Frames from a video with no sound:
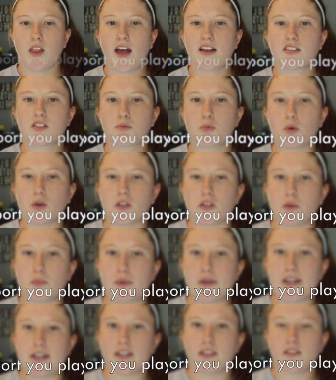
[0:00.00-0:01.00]
Last sport you
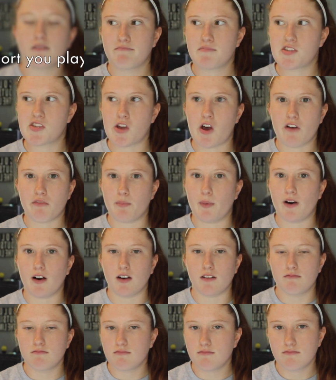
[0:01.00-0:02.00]
played,
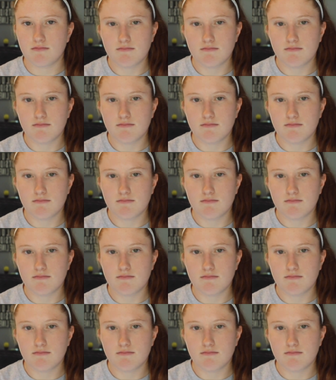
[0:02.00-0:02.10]
softball.